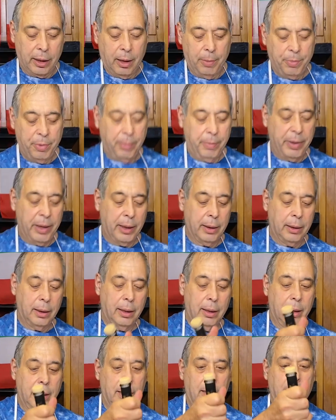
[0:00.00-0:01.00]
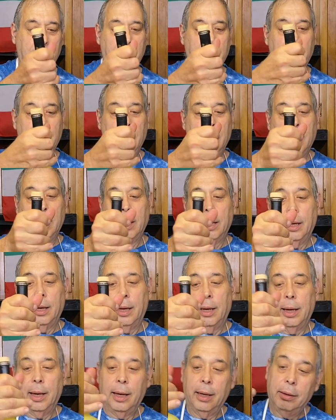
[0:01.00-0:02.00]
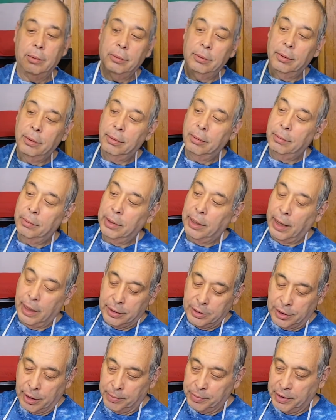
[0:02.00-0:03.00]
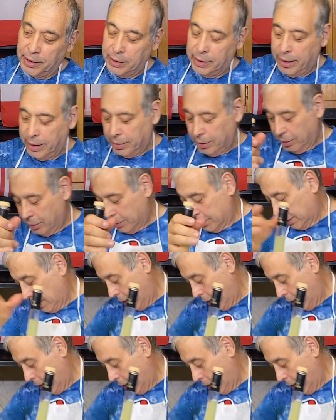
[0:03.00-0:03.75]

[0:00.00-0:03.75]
it up a bit. And we got something that looks